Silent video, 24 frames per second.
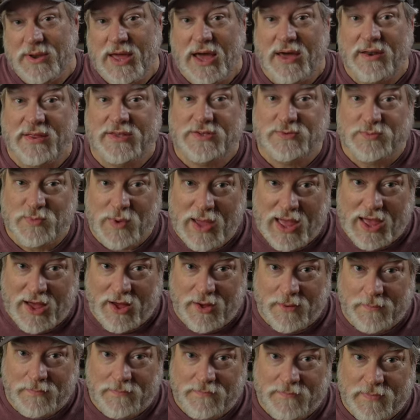out as
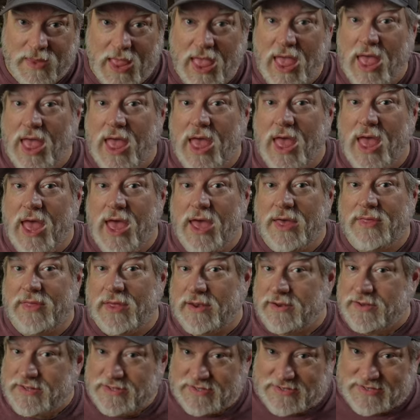well. Now,
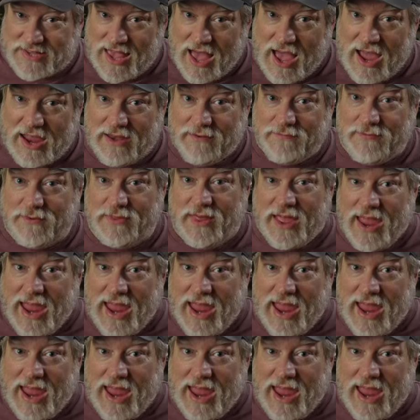the design for the